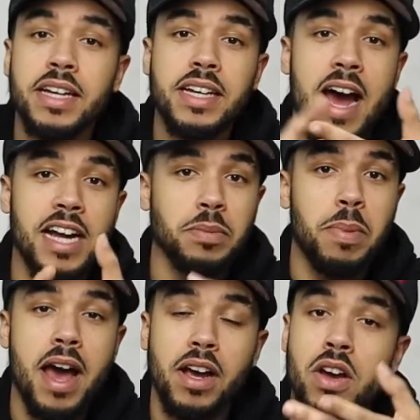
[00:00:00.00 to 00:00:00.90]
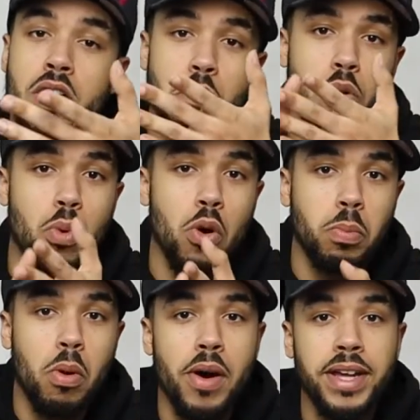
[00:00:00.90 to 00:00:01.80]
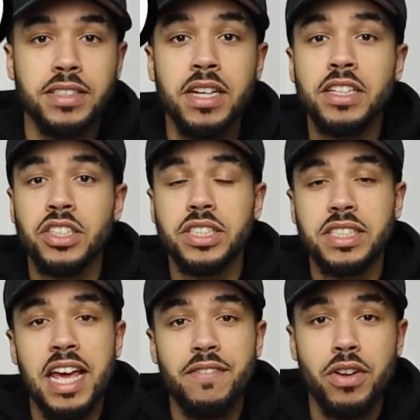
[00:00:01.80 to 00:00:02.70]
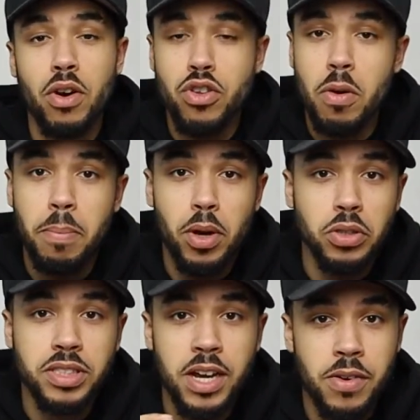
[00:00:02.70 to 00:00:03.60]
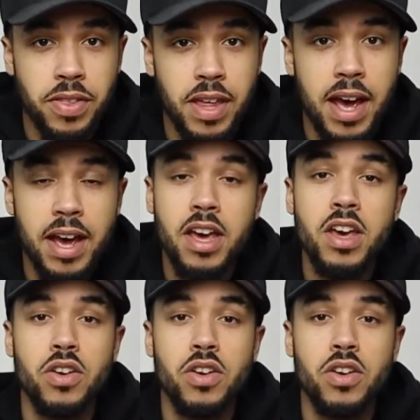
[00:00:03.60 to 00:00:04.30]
Cashback, reward points, just saving on your bills here and there.